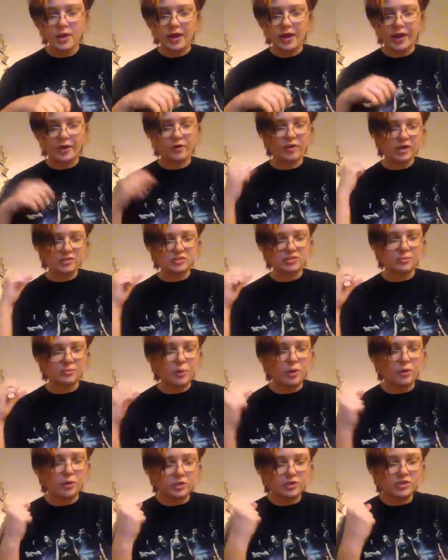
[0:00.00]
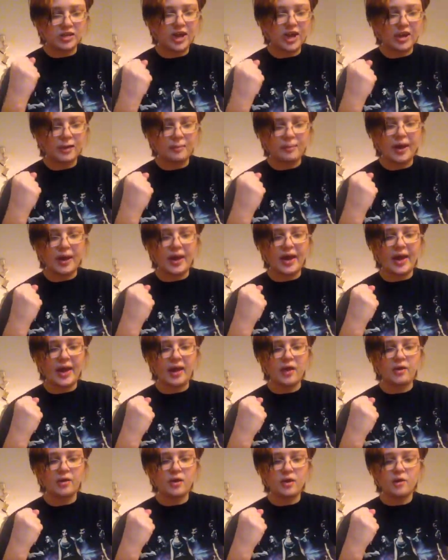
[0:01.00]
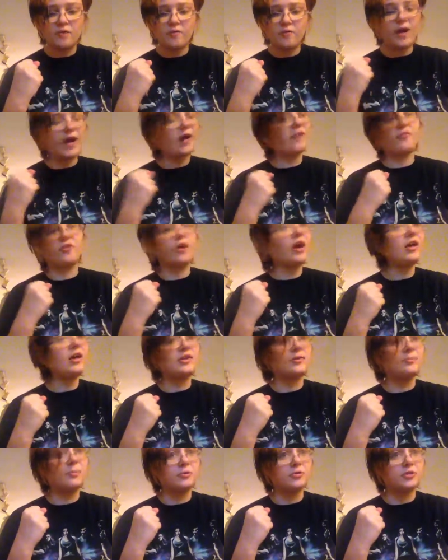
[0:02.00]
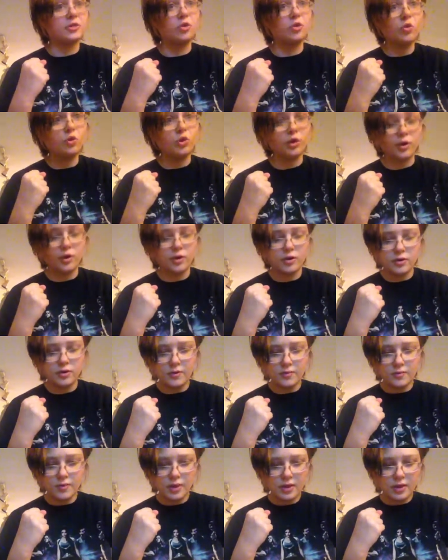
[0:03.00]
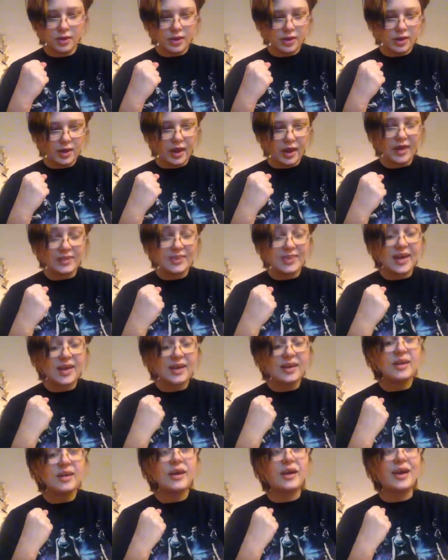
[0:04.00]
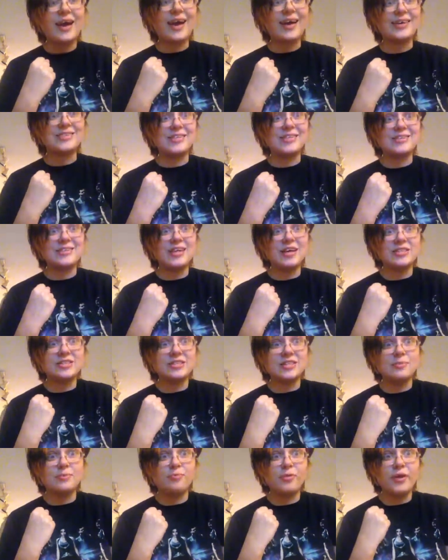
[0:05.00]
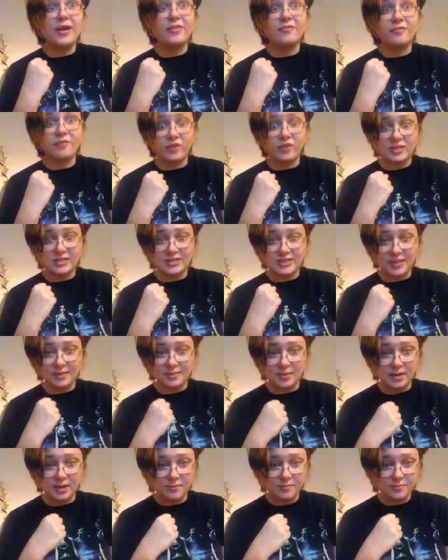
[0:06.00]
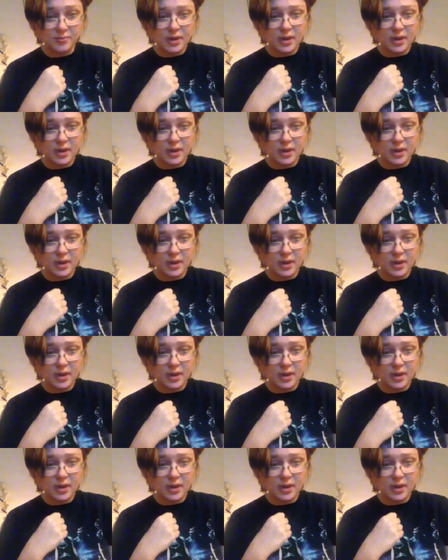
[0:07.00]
I grasped the poker tight in my hand, for I had forgotten to bolt the door. And then I could scarcely breathe for excitement.